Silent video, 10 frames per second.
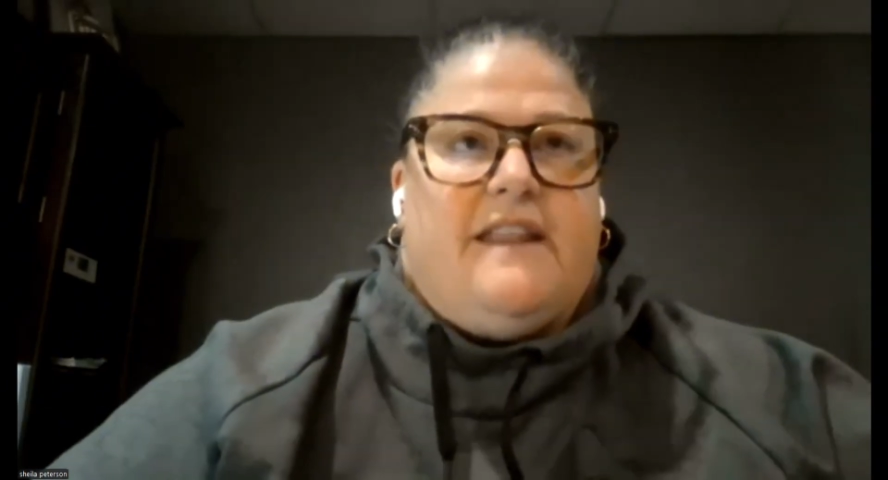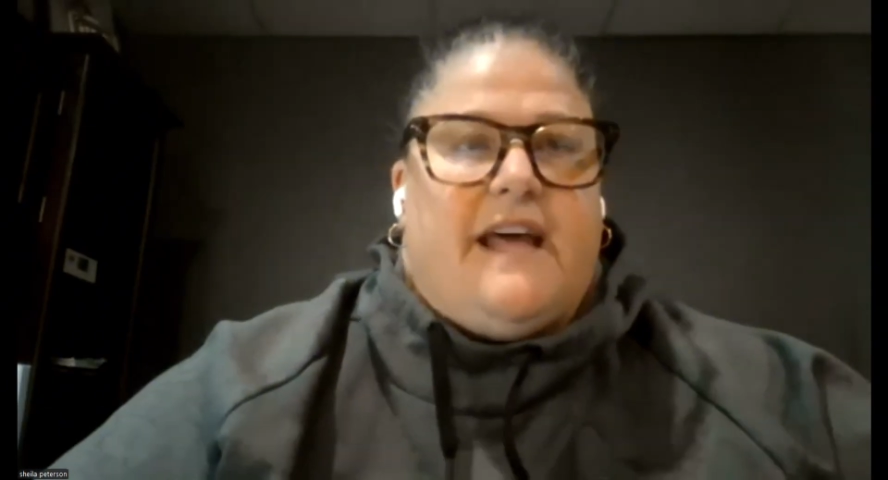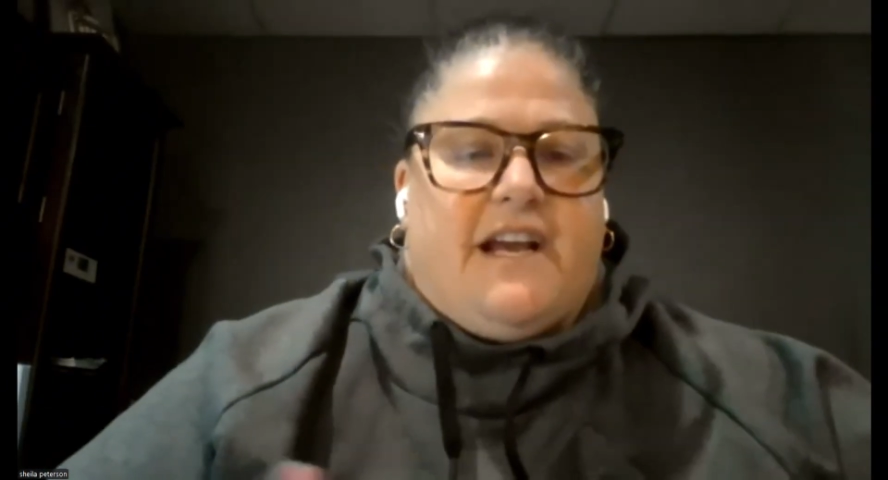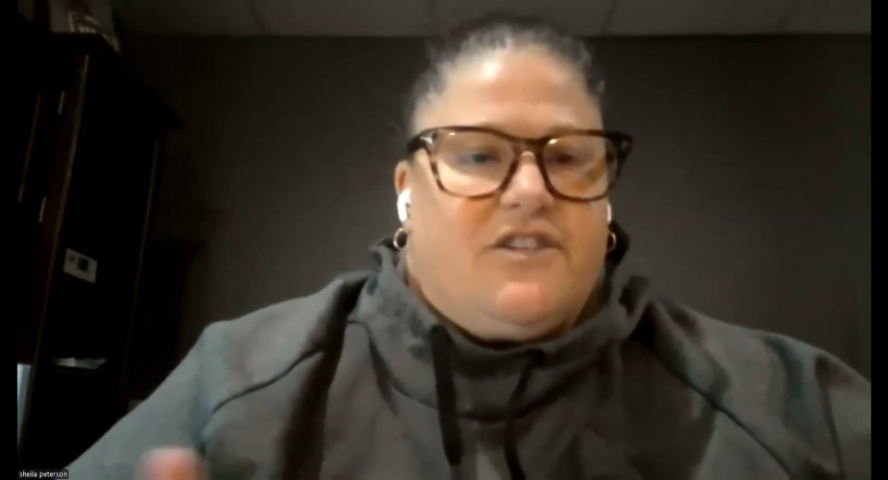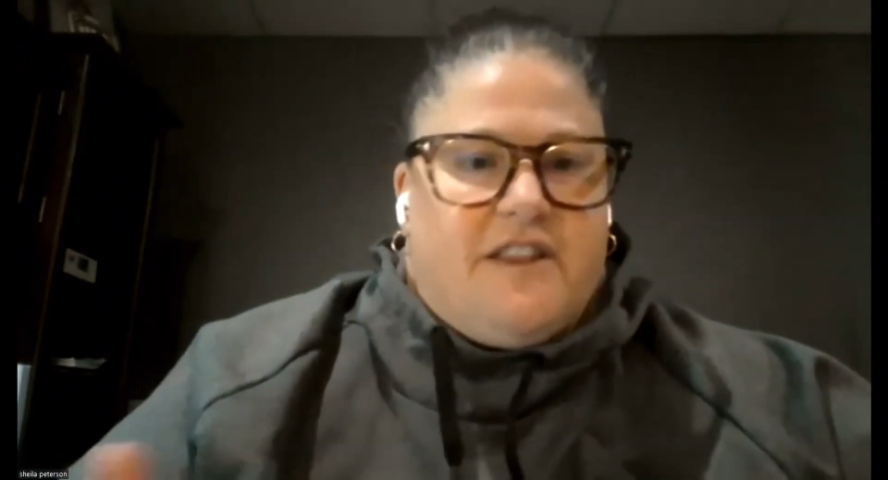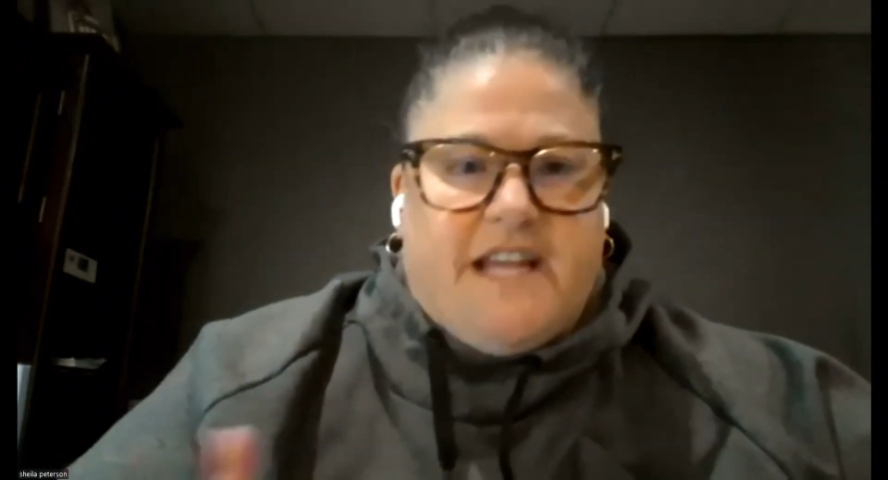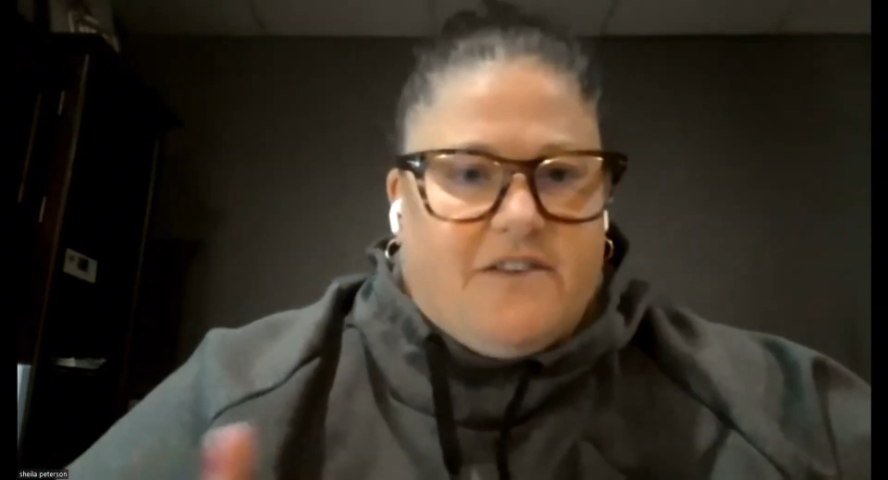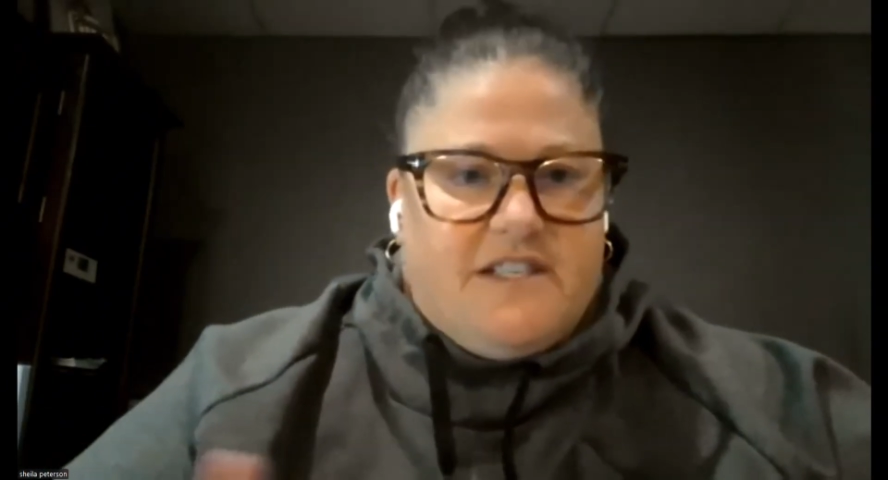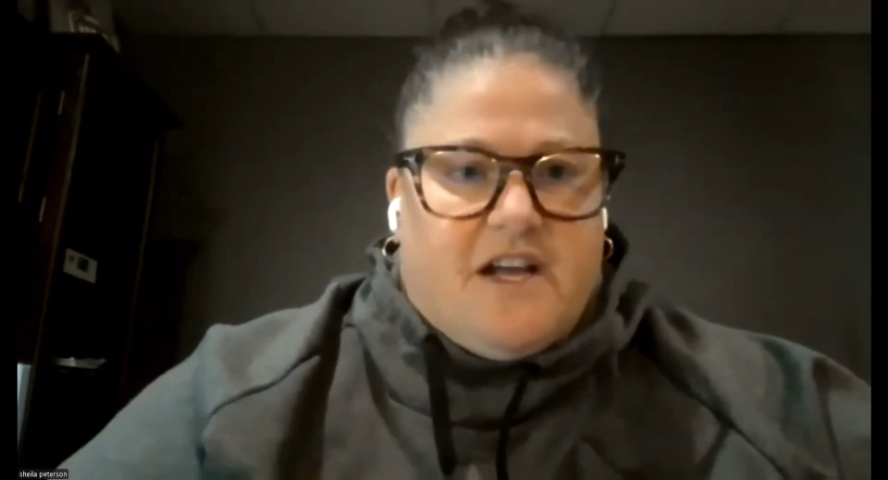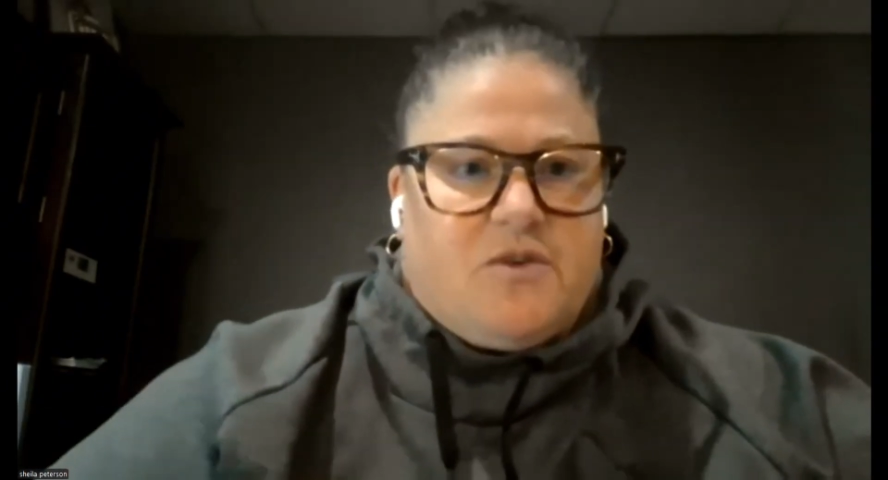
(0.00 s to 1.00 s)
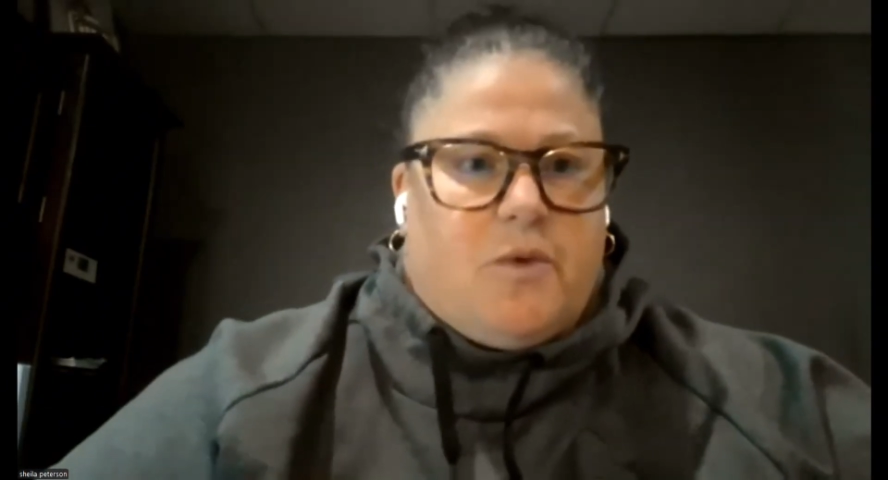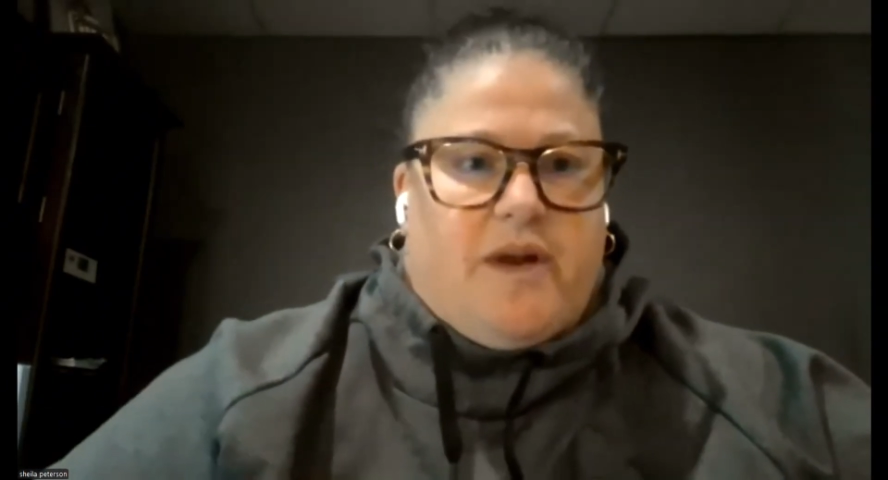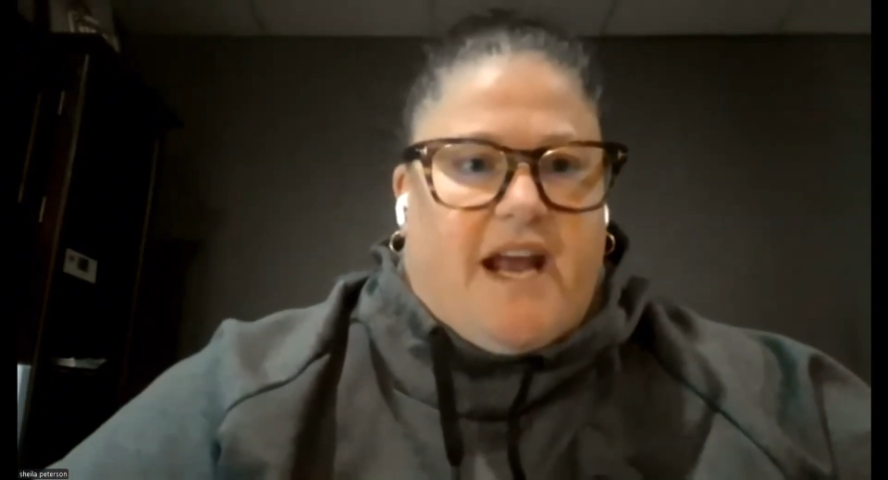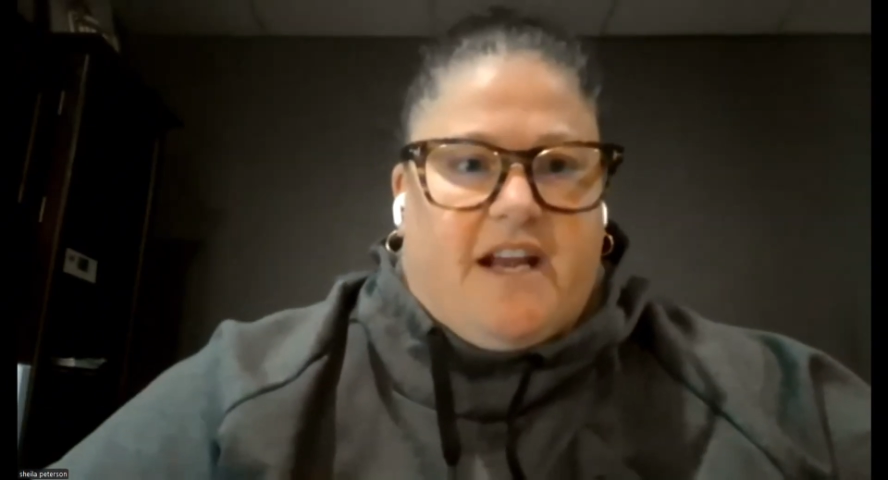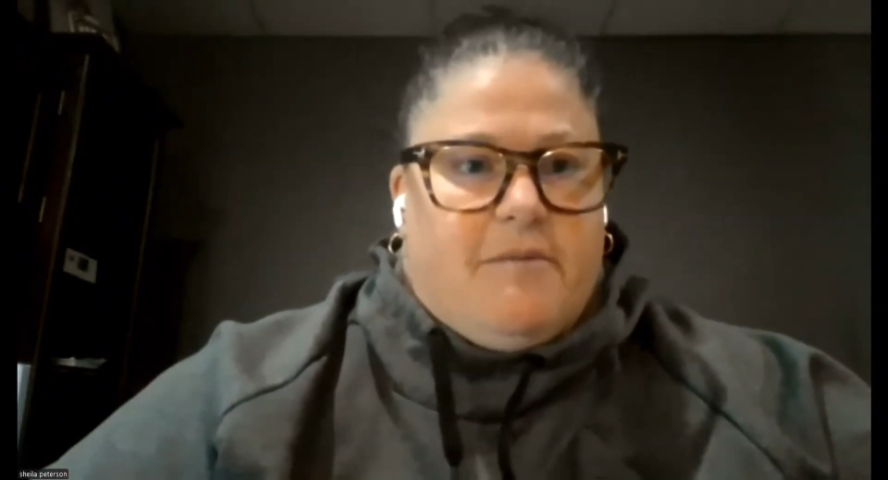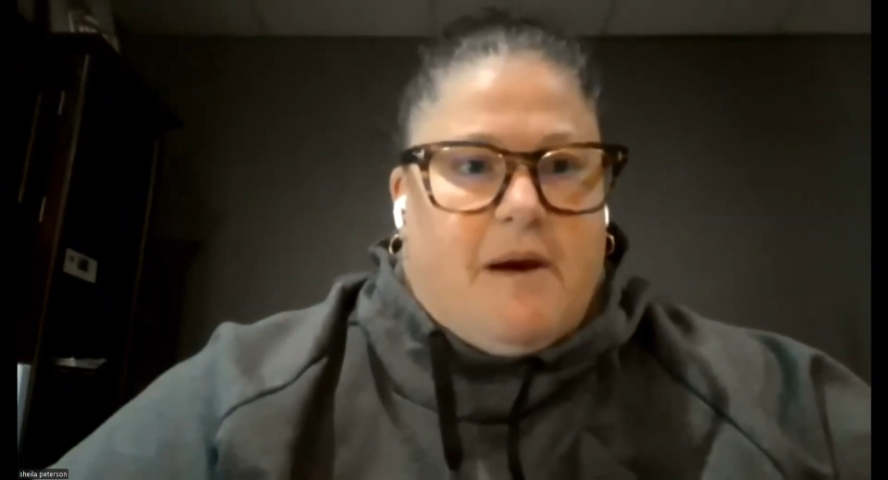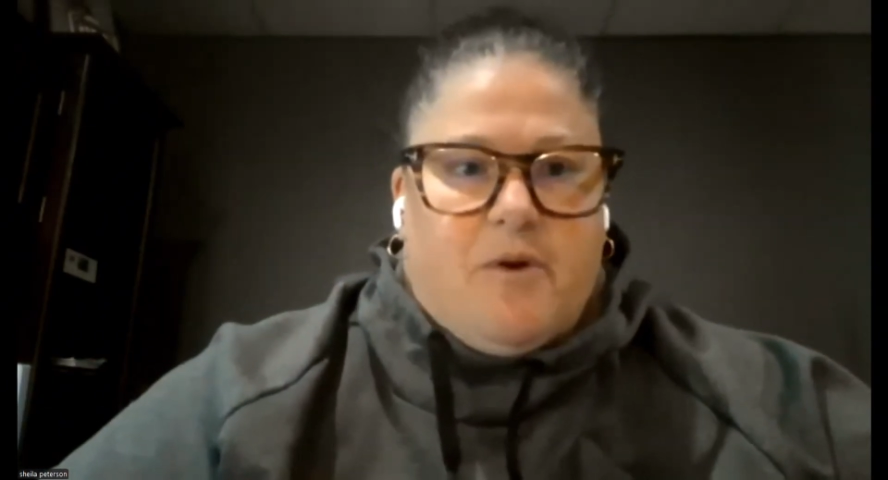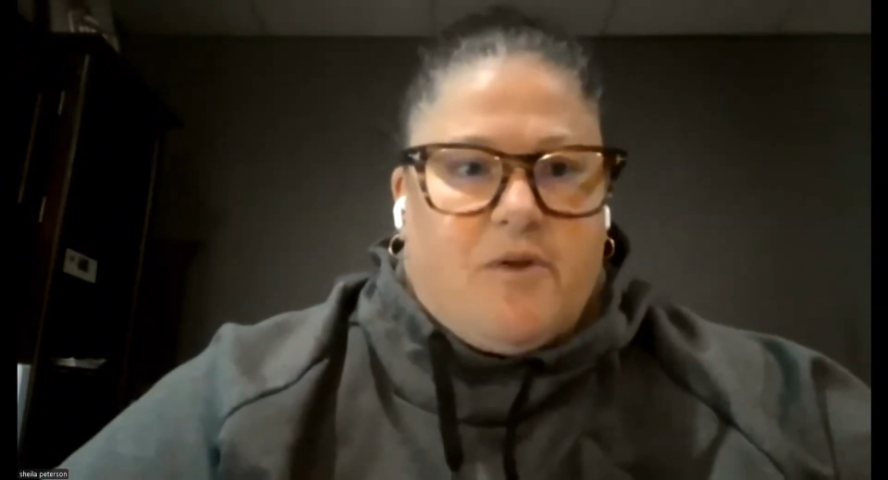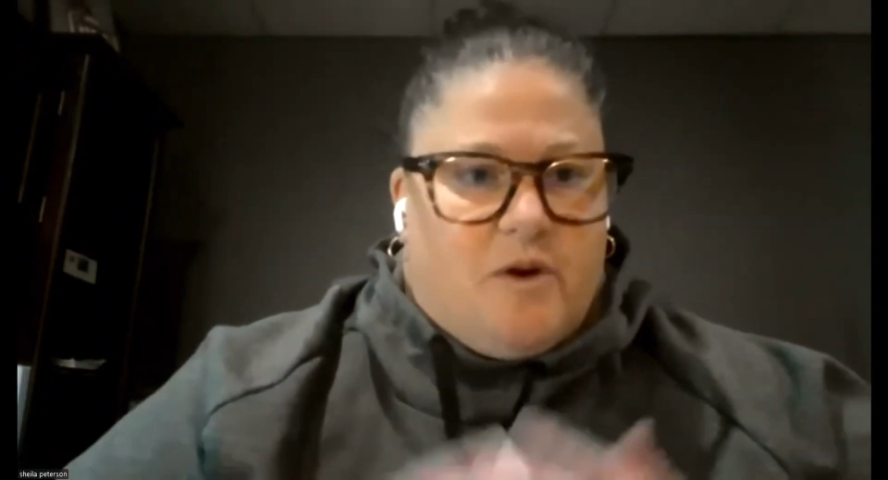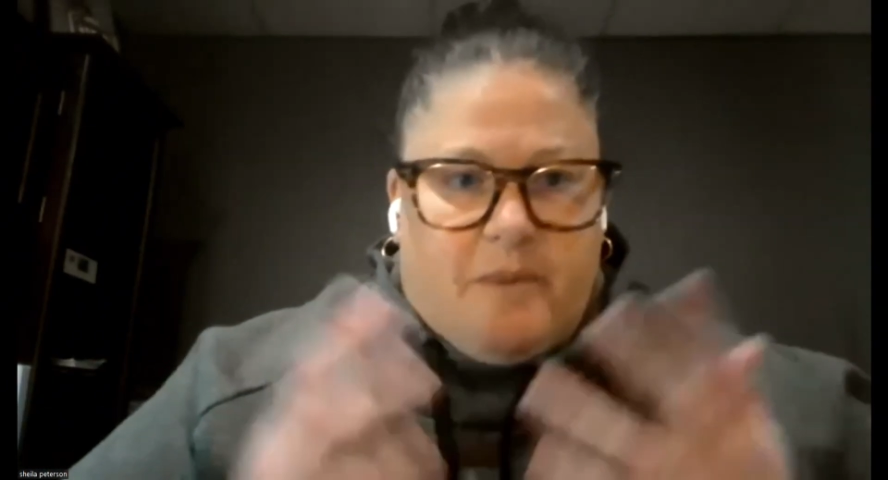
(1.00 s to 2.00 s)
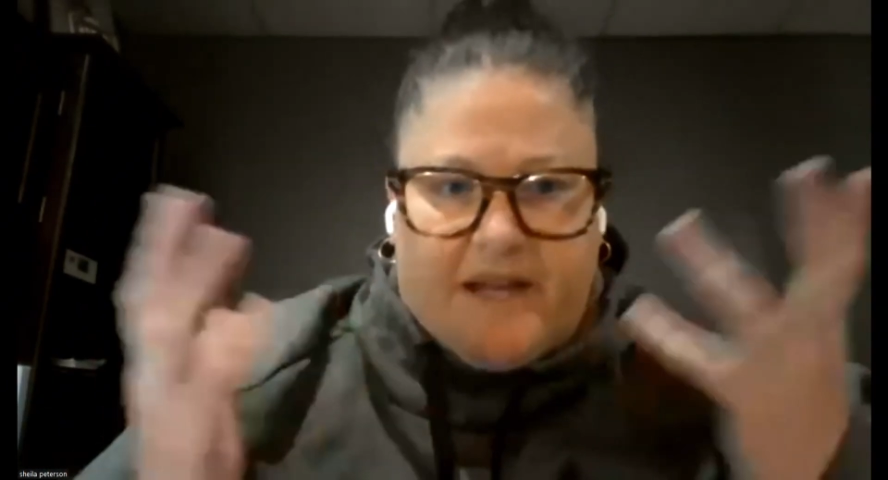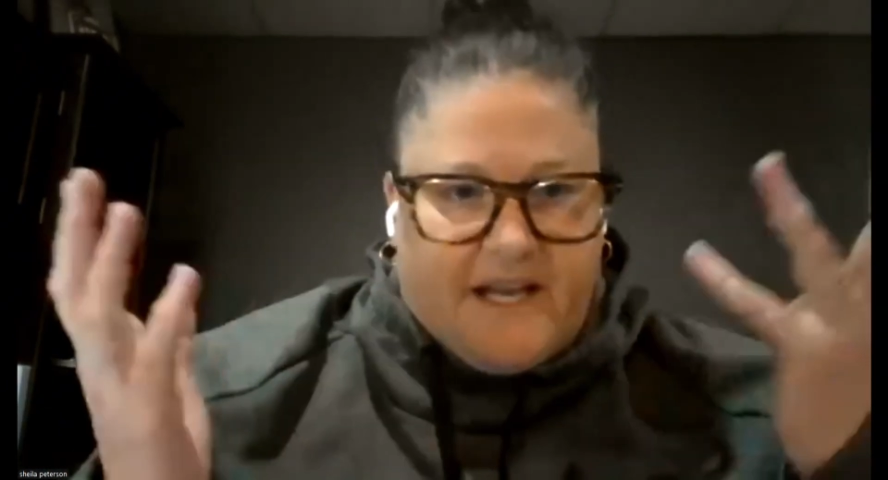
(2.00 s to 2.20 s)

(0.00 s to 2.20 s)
That extra $1,000 we would have had to come up with would have been